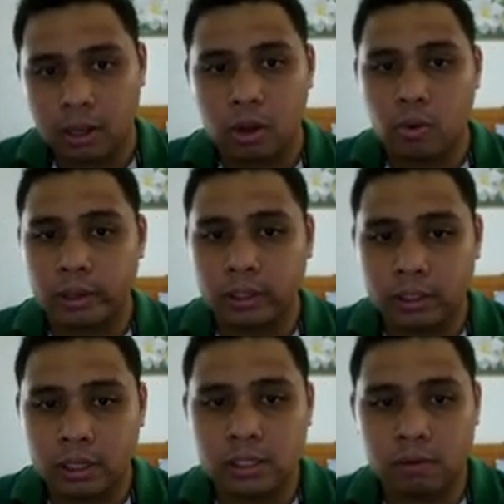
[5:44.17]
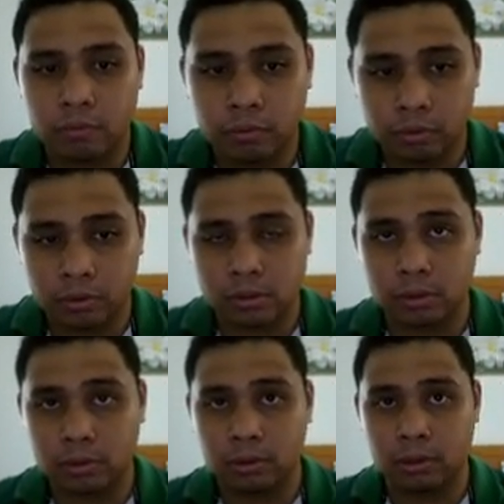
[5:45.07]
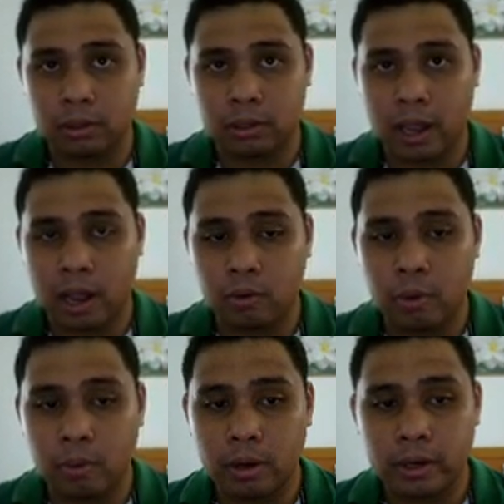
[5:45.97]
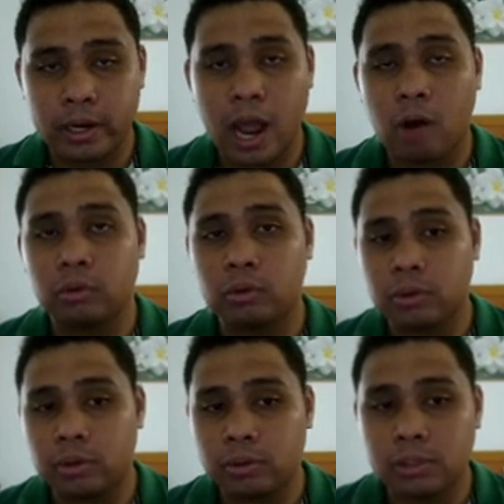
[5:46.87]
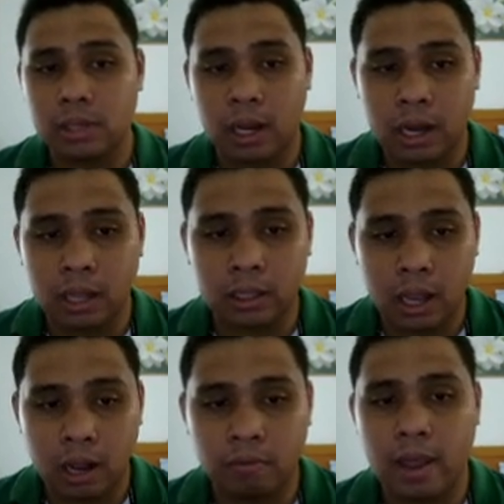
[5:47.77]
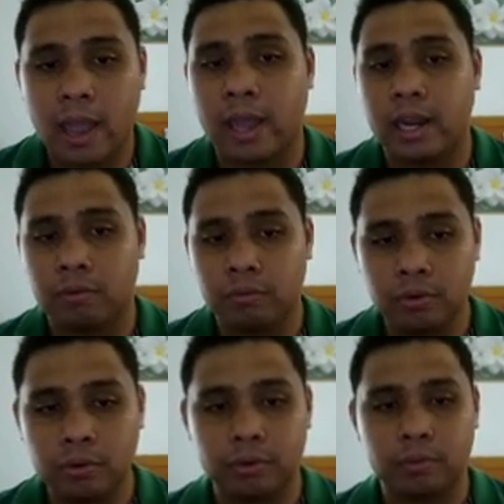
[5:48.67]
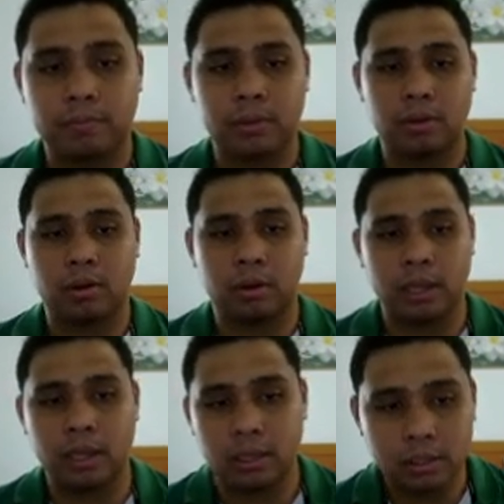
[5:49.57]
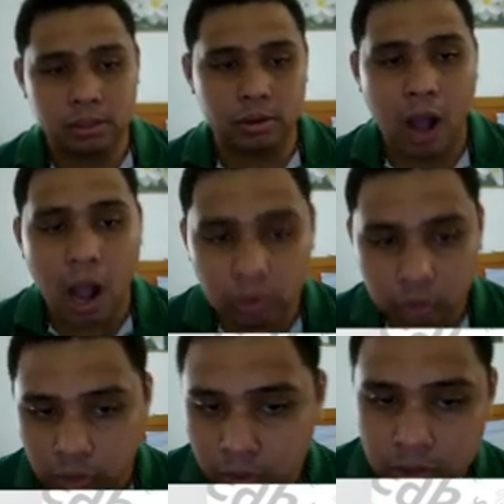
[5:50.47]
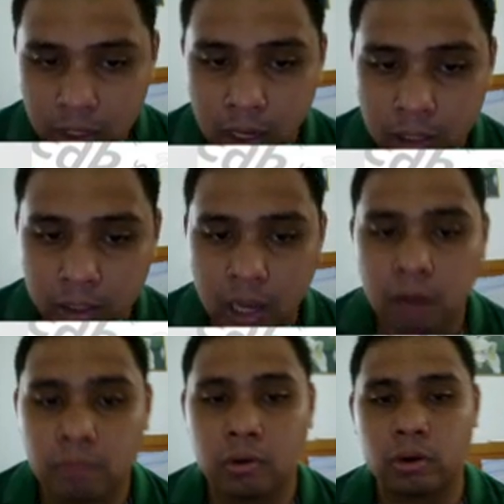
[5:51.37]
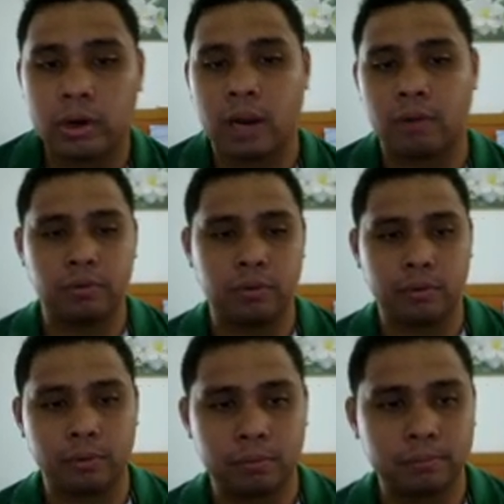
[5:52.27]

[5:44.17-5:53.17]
Quantities of food. So now we will learn how to use a lot of and a few. Okay, so how to use a lot of or a few.